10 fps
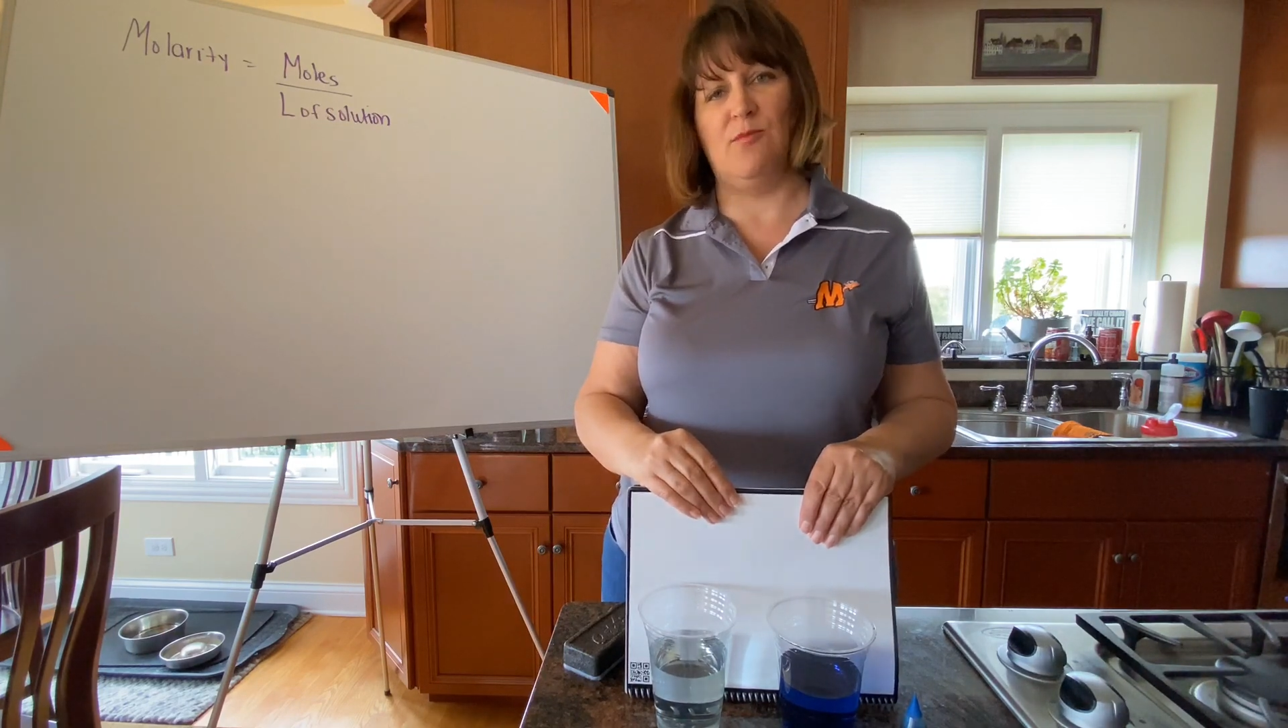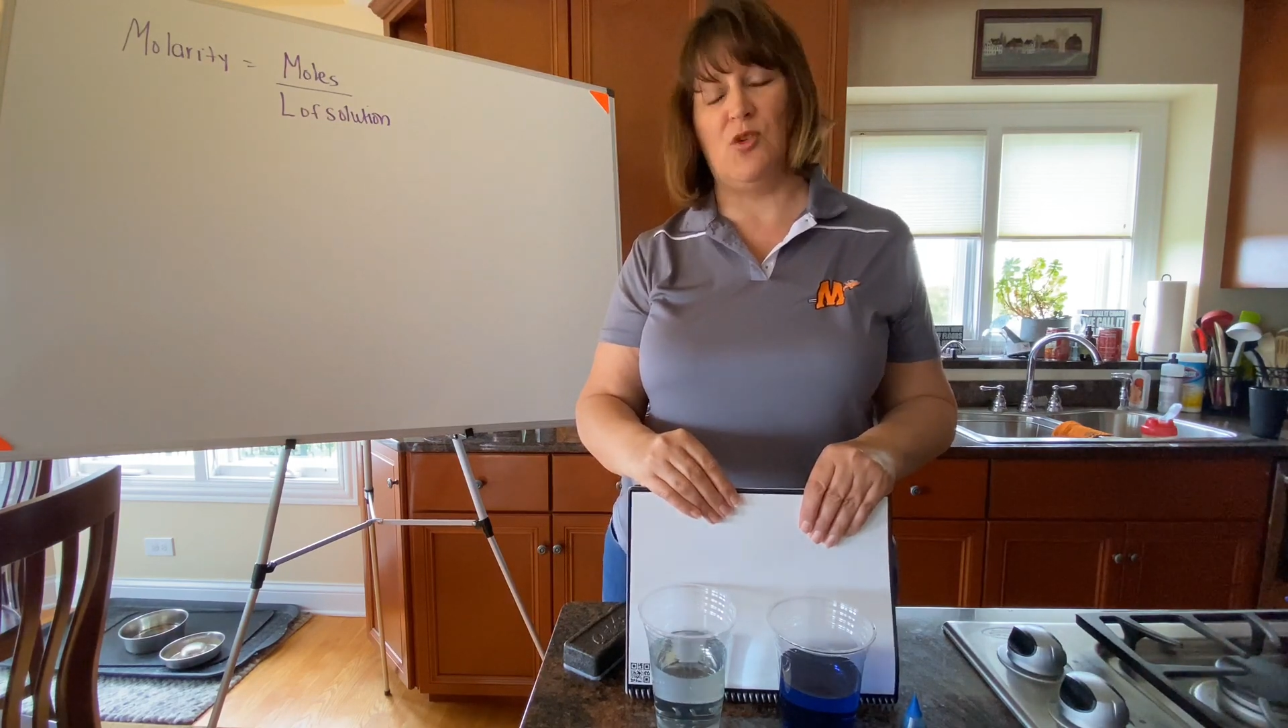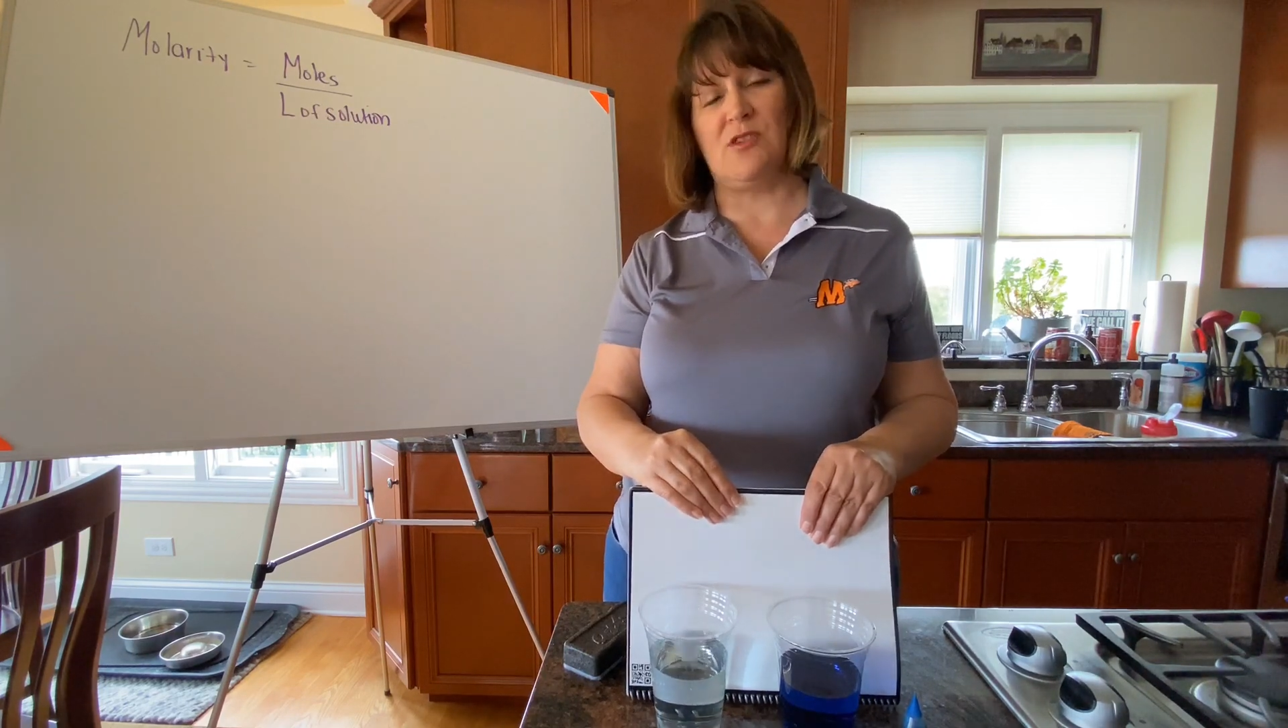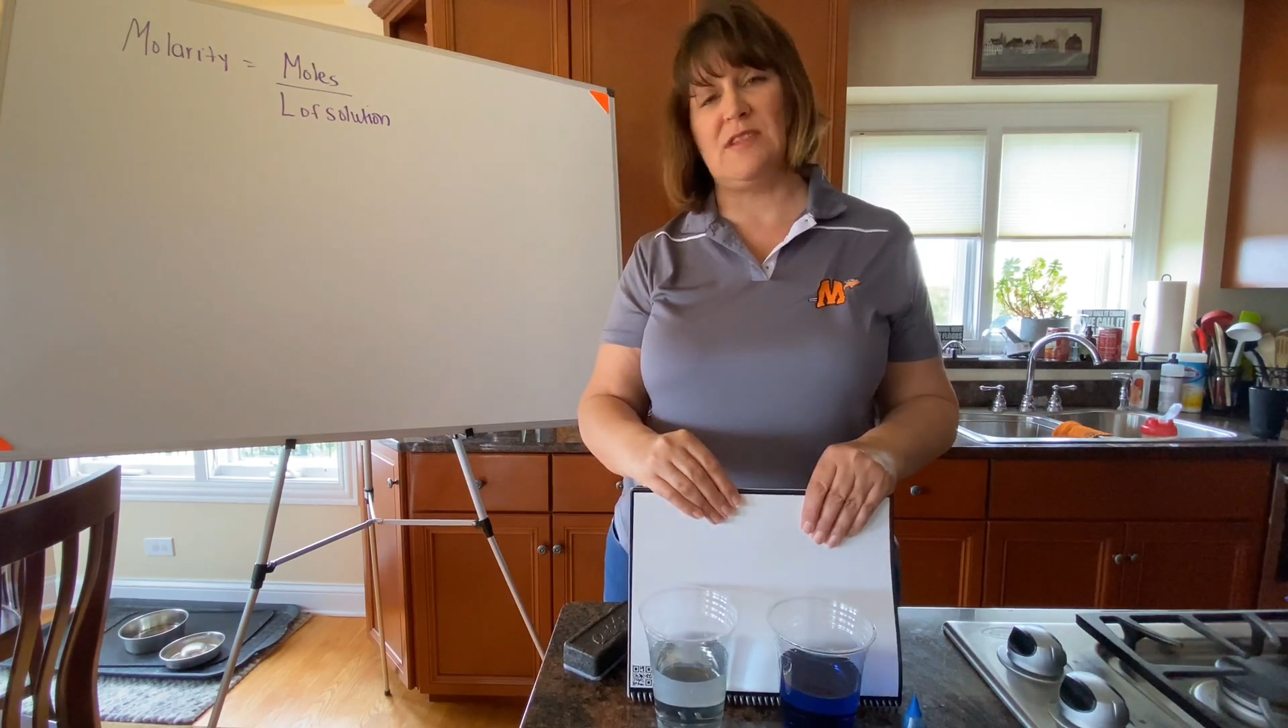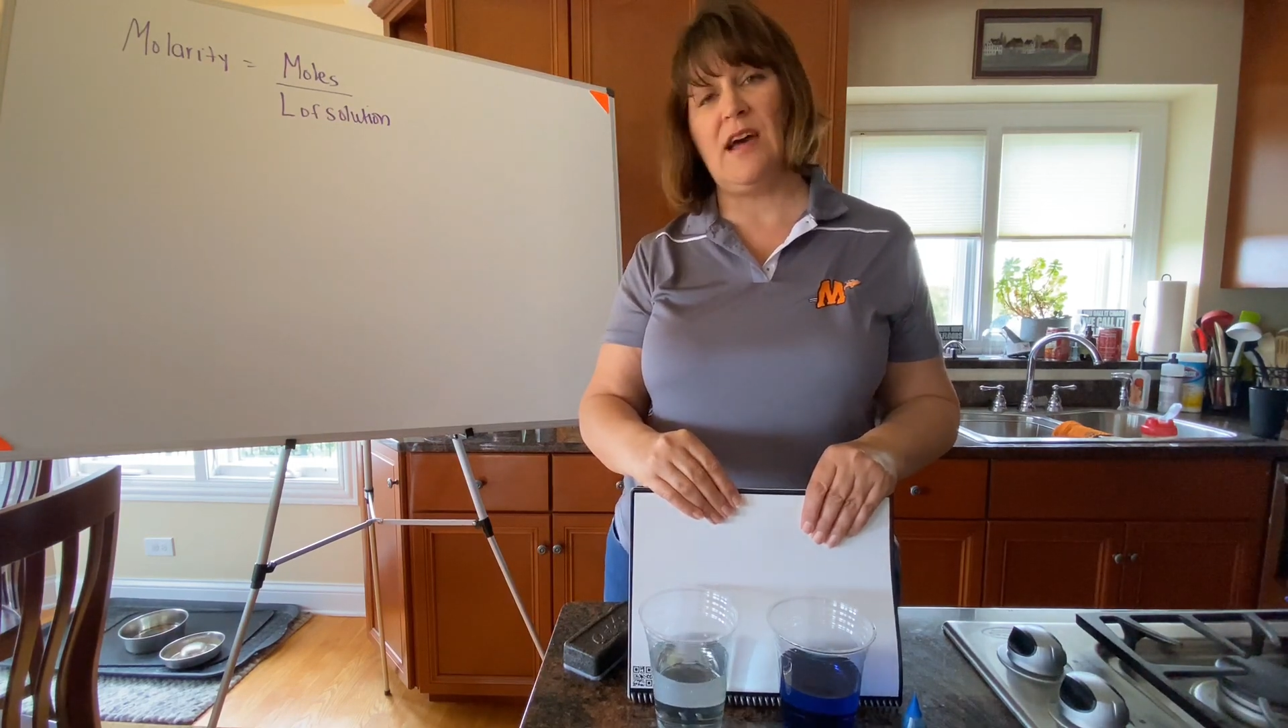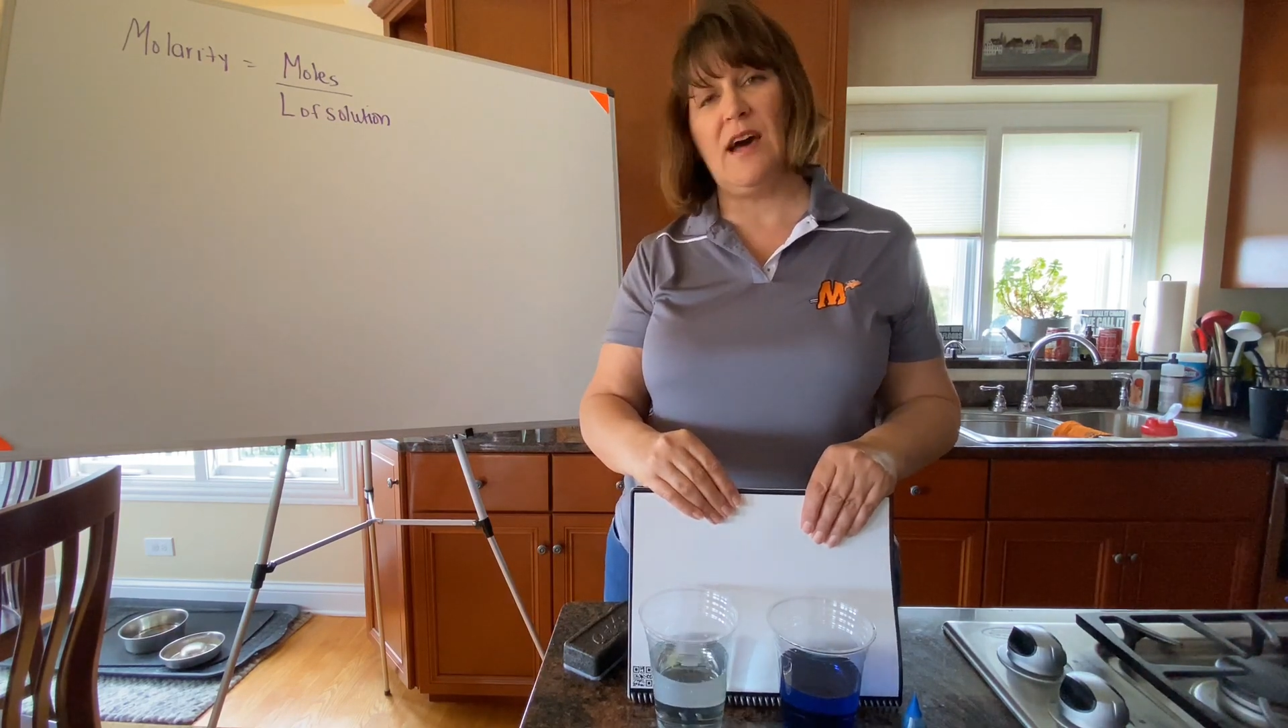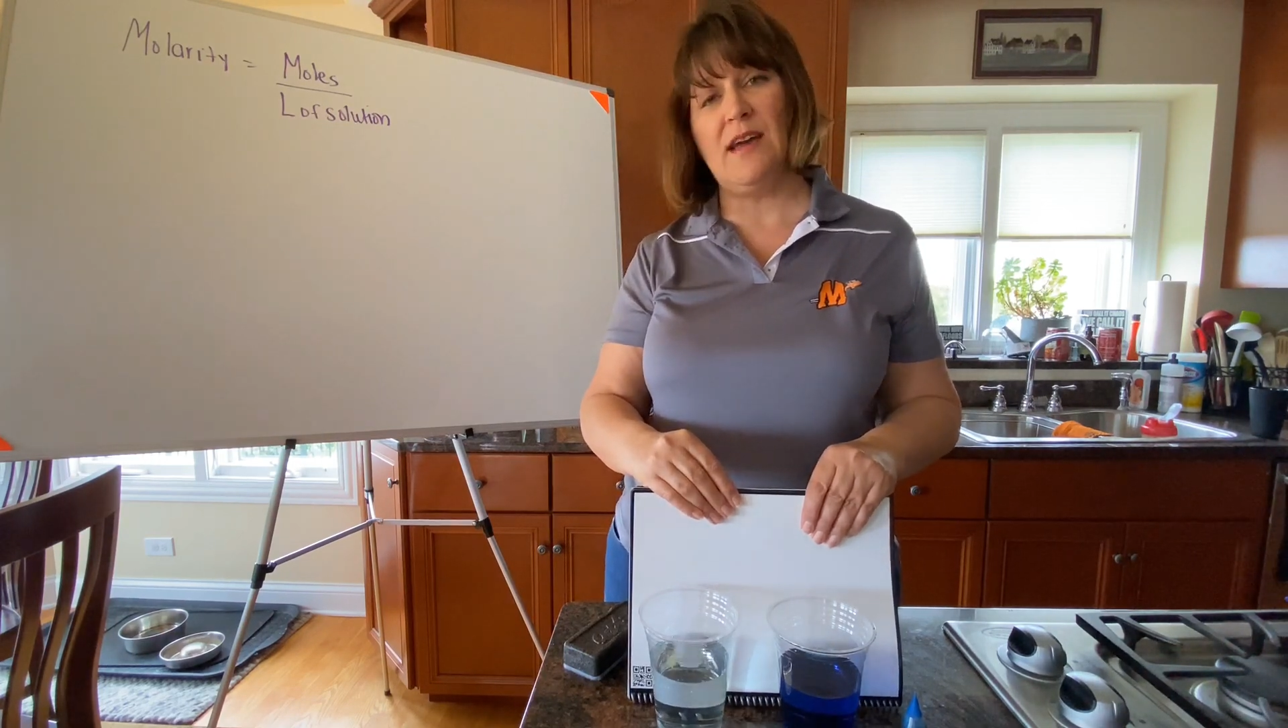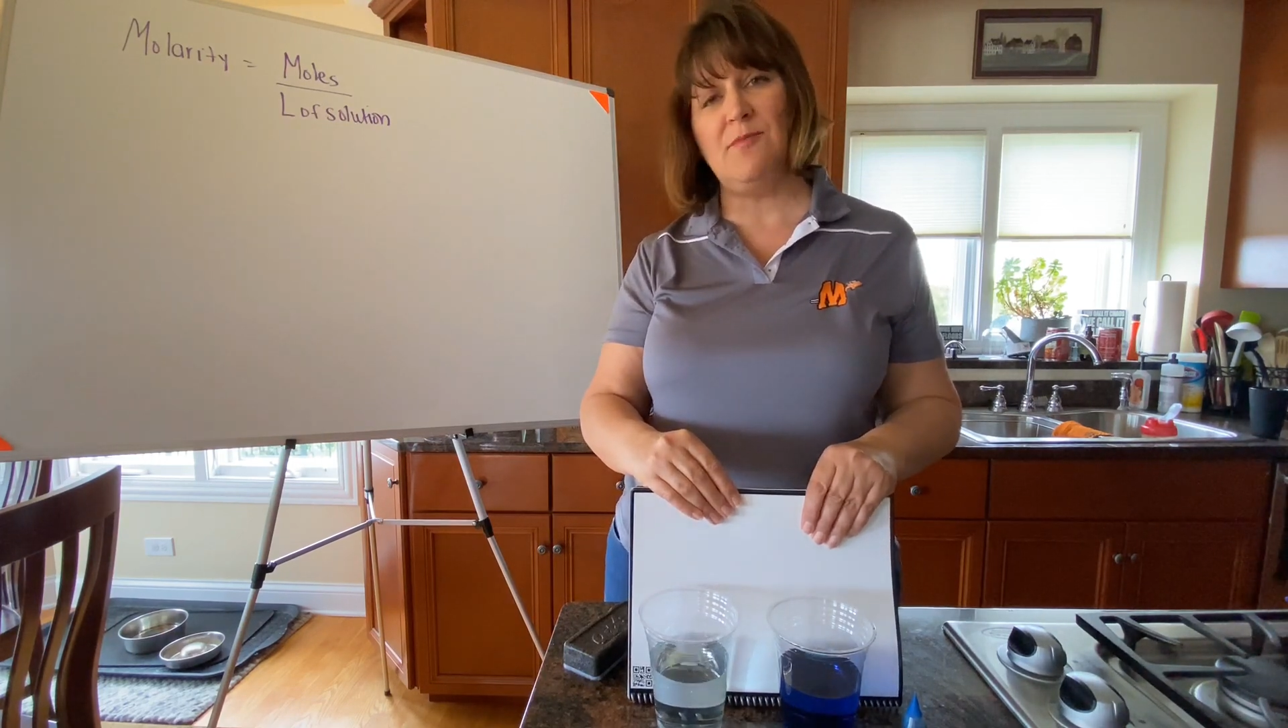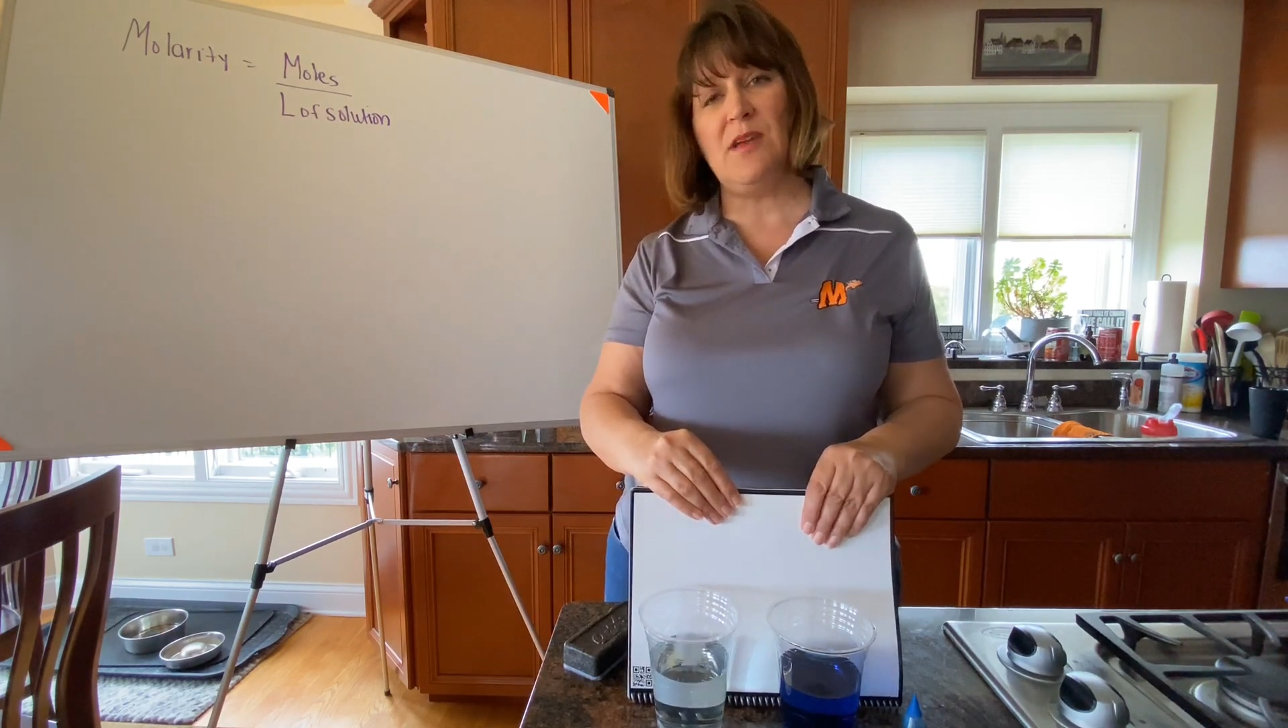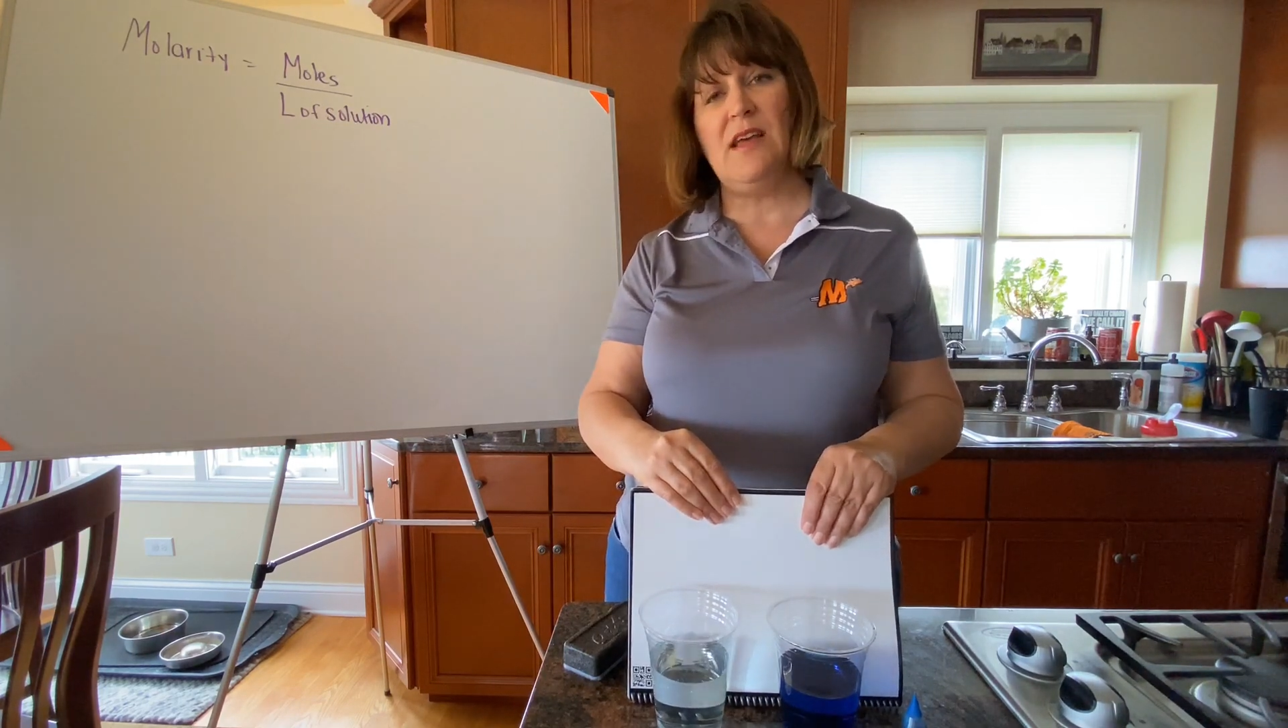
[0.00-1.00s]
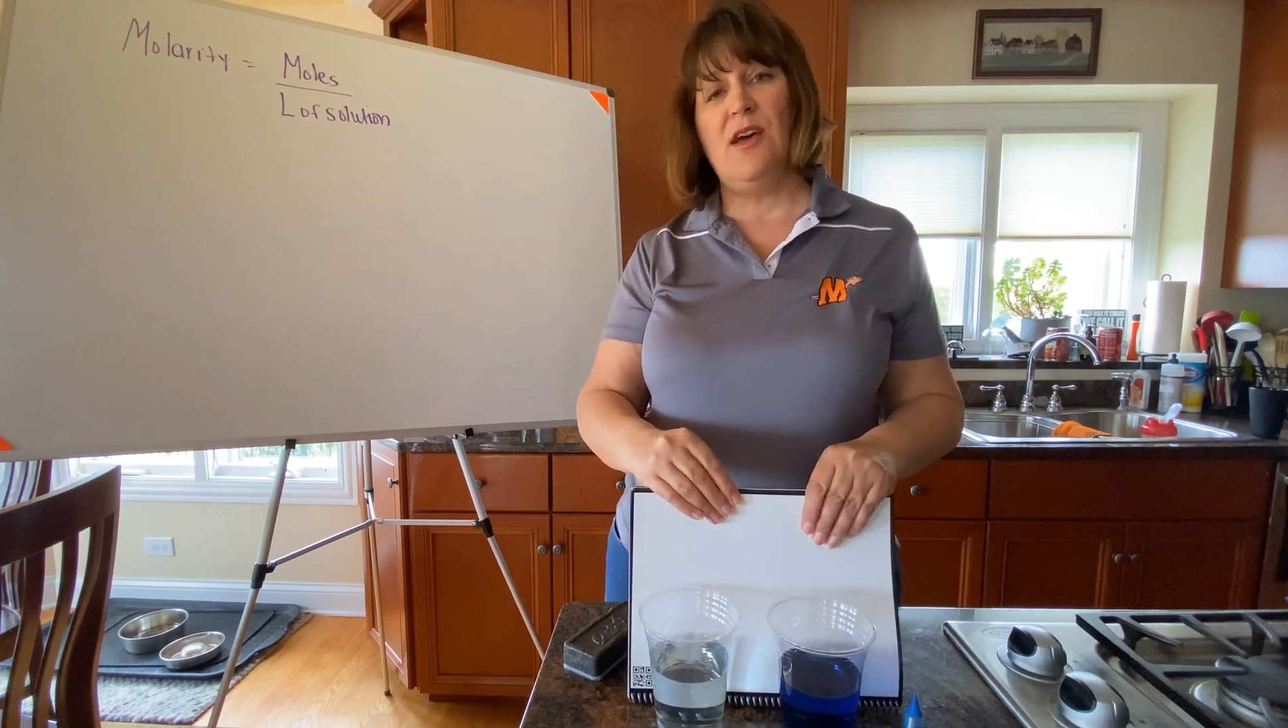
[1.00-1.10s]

more time,